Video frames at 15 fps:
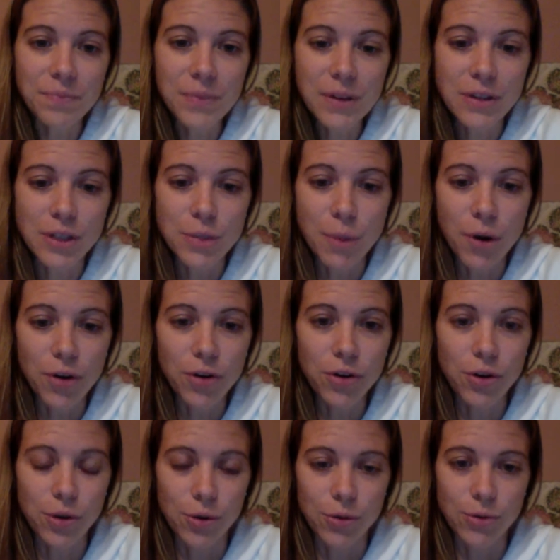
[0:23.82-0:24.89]
Smarter
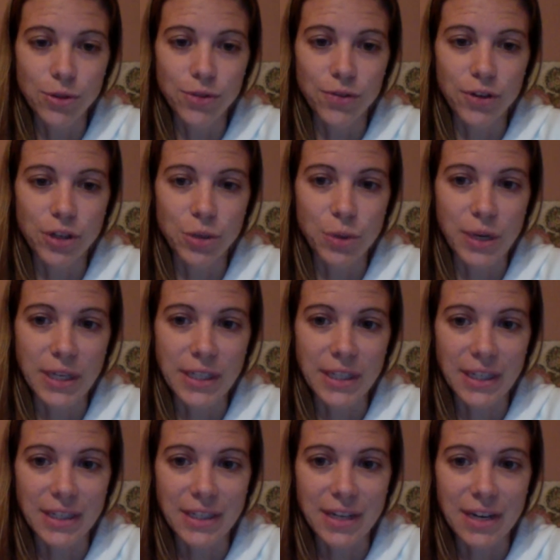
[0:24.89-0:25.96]
goals for
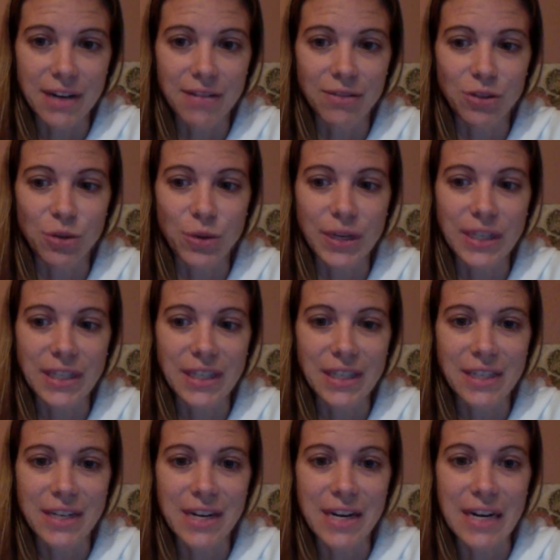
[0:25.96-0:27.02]
2016.
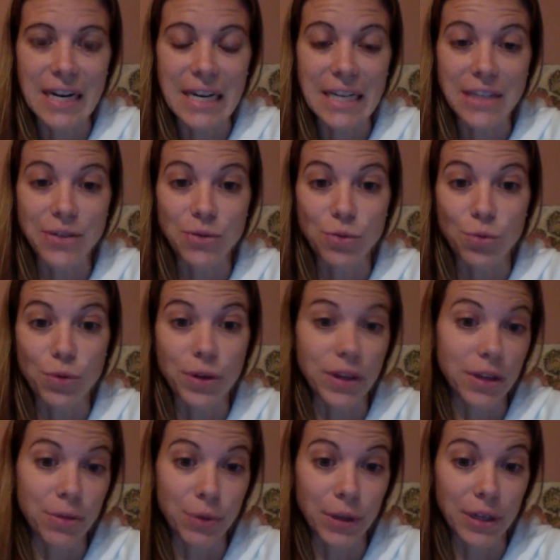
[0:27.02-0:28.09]
2016 is
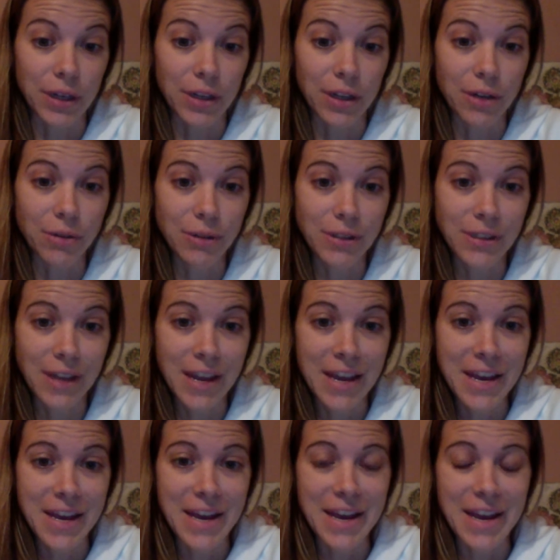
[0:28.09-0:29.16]
really, really close.
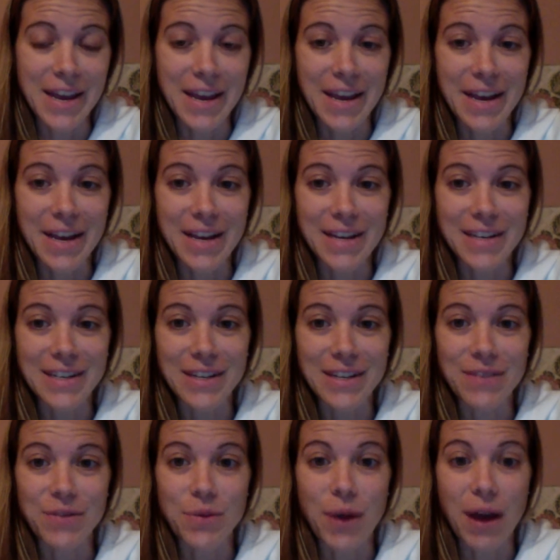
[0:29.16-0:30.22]
And
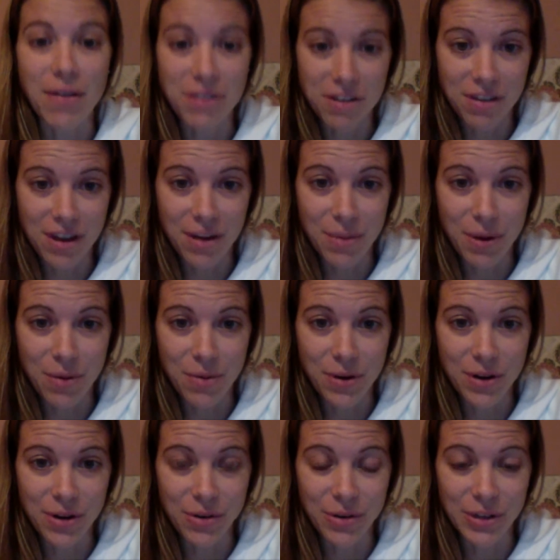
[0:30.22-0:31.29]
if you haven't thought about what
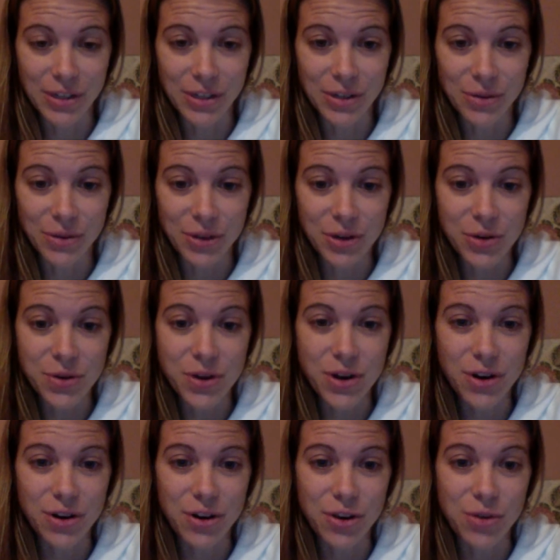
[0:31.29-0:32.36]
you're going to do in the new
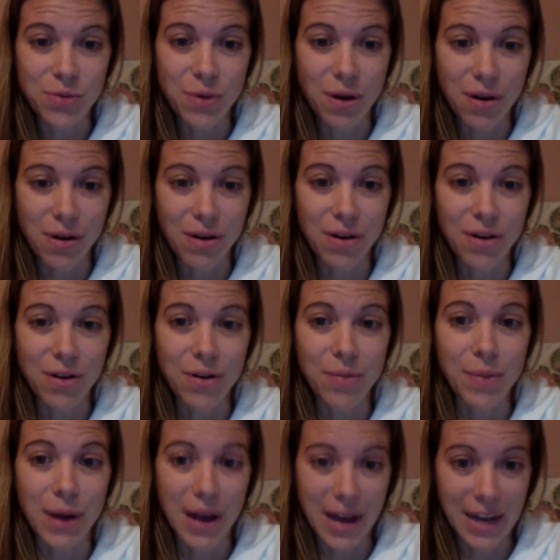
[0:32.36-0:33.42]
year, you are
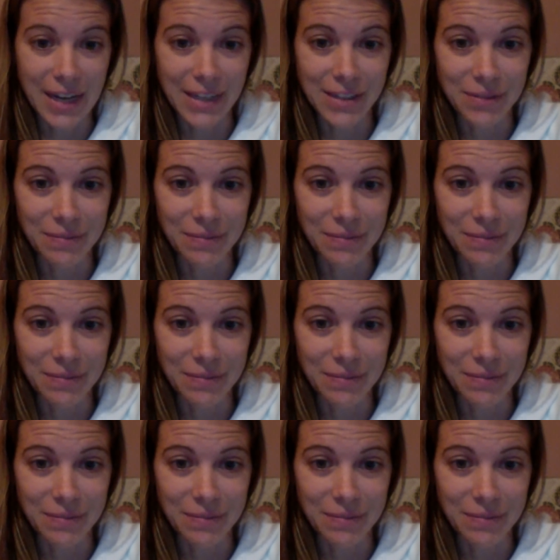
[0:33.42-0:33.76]
behind.